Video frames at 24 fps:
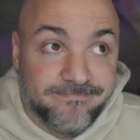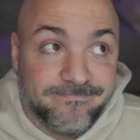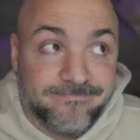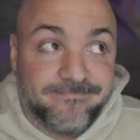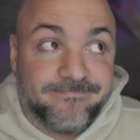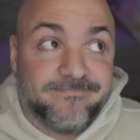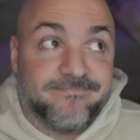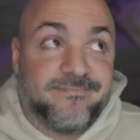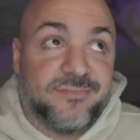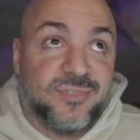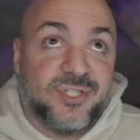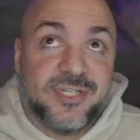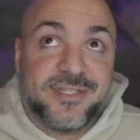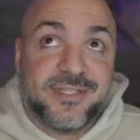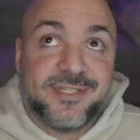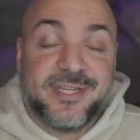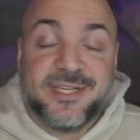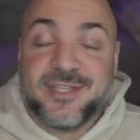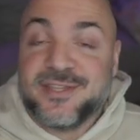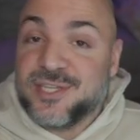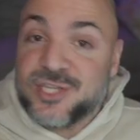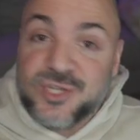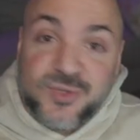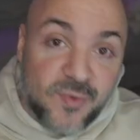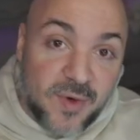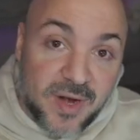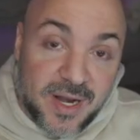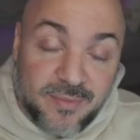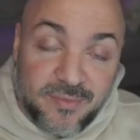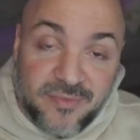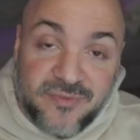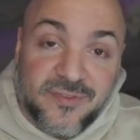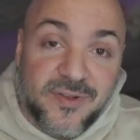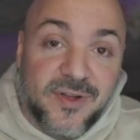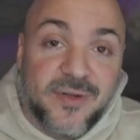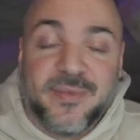just like this one I'm
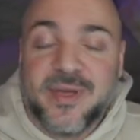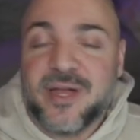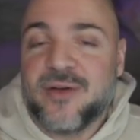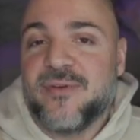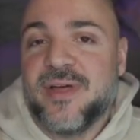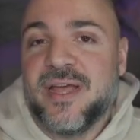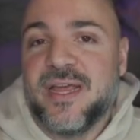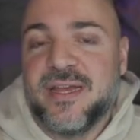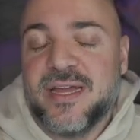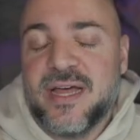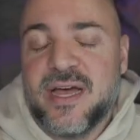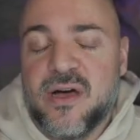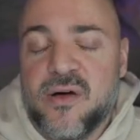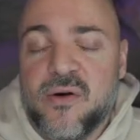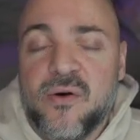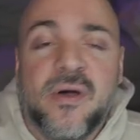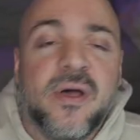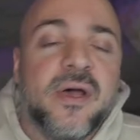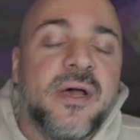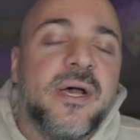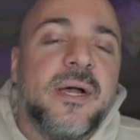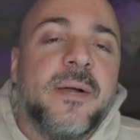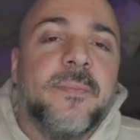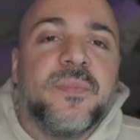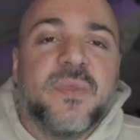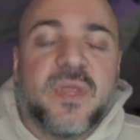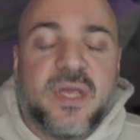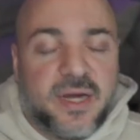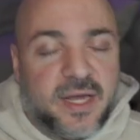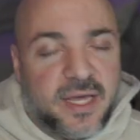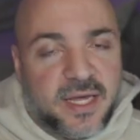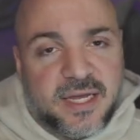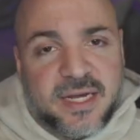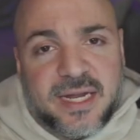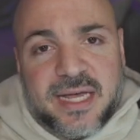filming right now, and I can have